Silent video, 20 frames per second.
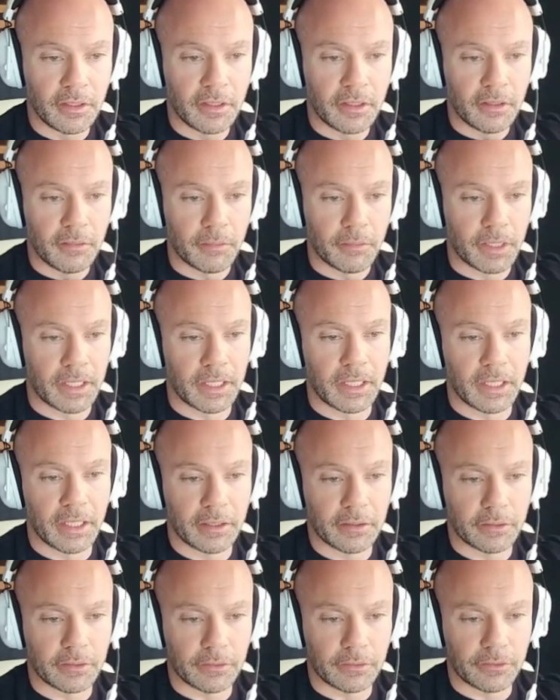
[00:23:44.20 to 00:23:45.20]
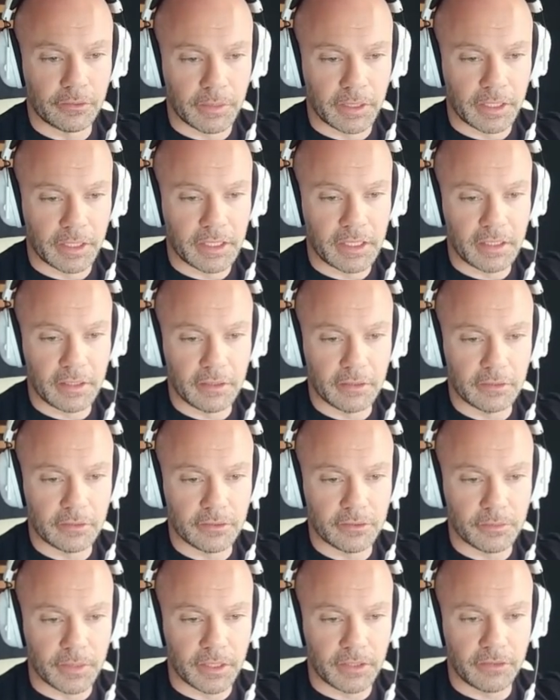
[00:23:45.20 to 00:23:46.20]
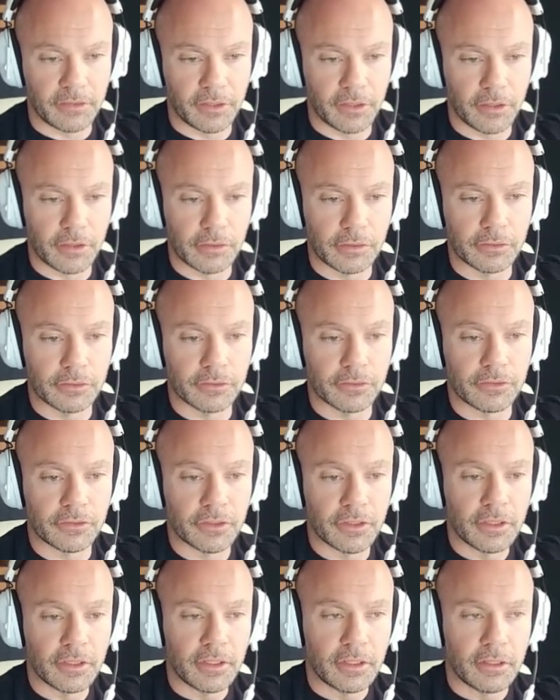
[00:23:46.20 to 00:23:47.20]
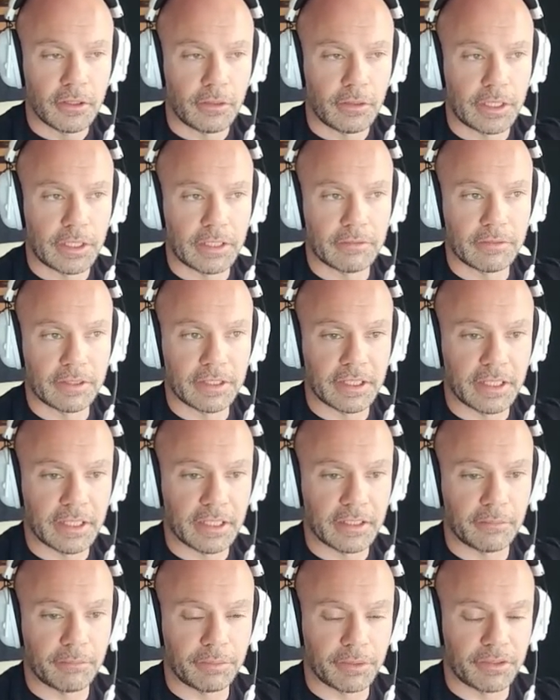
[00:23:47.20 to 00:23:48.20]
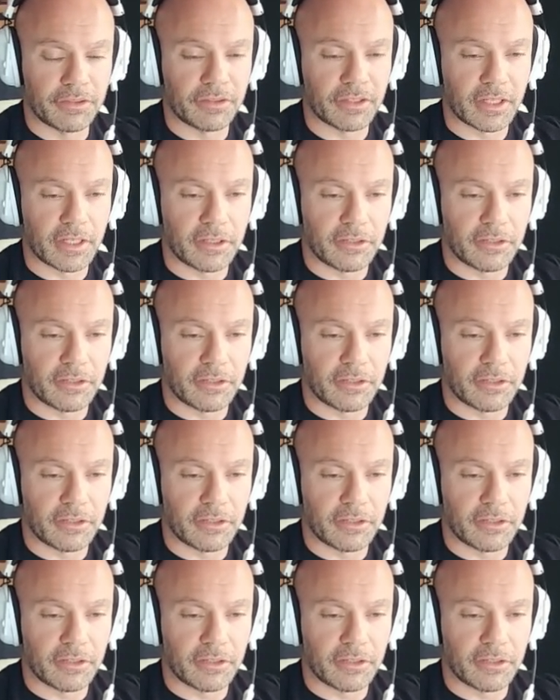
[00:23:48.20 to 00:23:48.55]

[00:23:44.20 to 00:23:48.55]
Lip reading: my ankles, my heels, my toes. I want everything in a precise